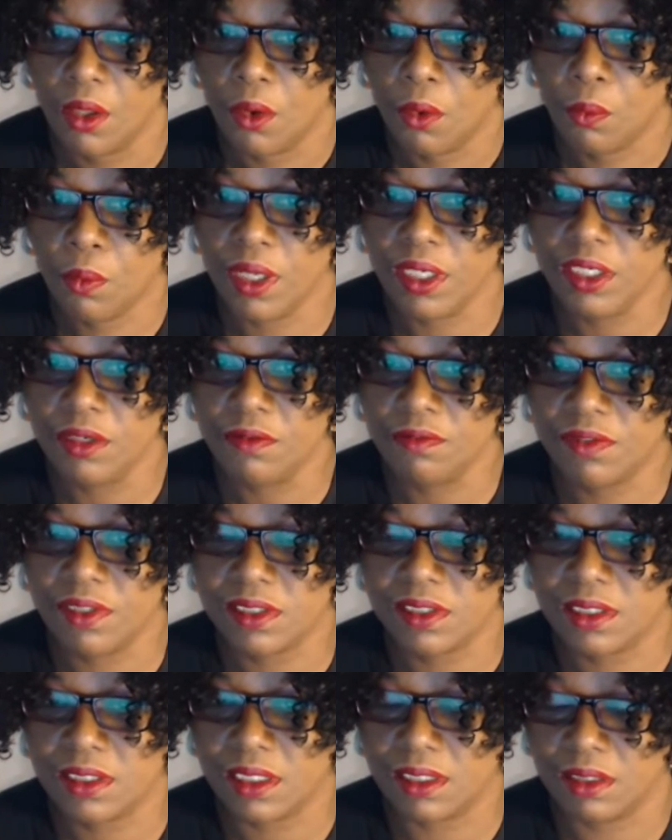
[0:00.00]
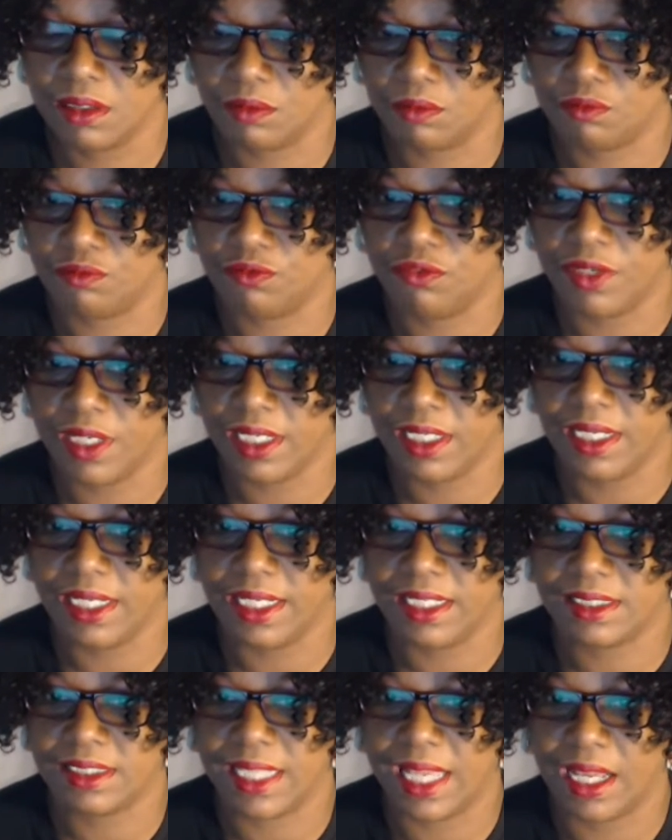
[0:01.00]
When you've written
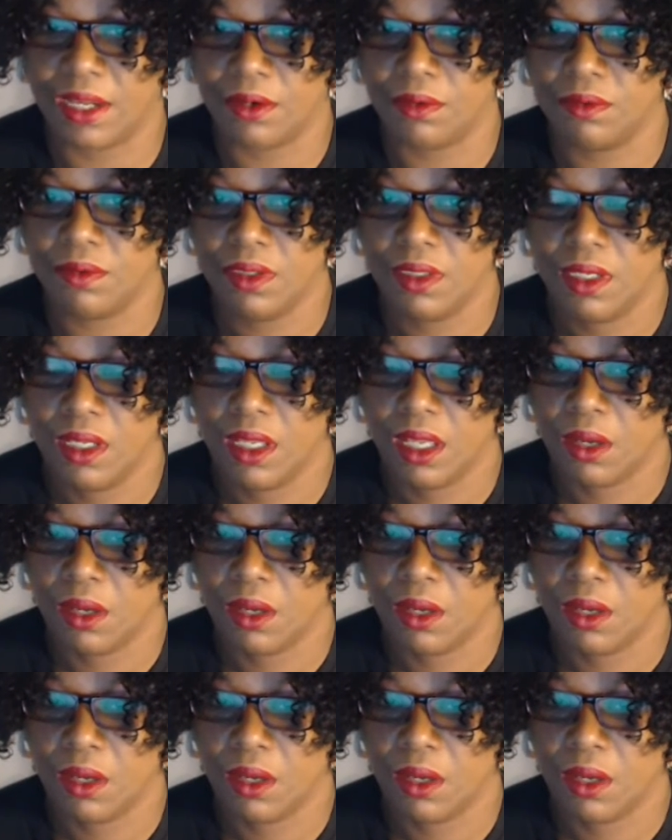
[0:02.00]
this down,